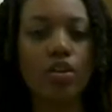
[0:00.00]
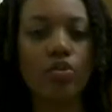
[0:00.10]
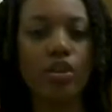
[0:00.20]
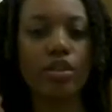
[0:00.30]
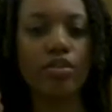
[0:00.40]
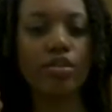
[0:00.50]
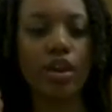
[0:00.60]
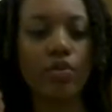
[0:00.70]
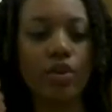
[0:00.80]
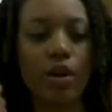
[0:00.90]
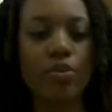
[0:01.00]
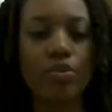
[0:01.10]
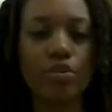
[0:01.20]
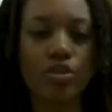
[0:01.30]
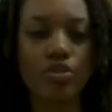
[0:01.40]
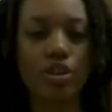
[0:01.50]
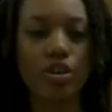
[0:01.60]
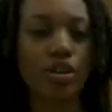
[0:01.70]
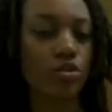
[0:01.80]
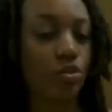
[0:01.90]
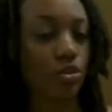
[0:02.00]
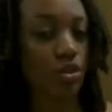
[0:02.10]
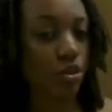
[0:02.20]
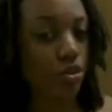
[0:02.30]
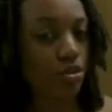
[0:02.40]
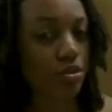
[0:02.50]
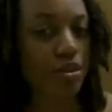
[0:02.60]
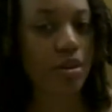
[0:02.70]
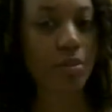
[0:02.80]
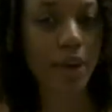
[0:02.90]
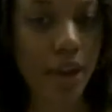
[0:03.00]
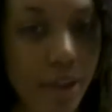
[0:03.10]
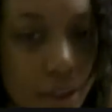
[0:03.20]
when it's like when I pulled it straight down. You want the curls to come back.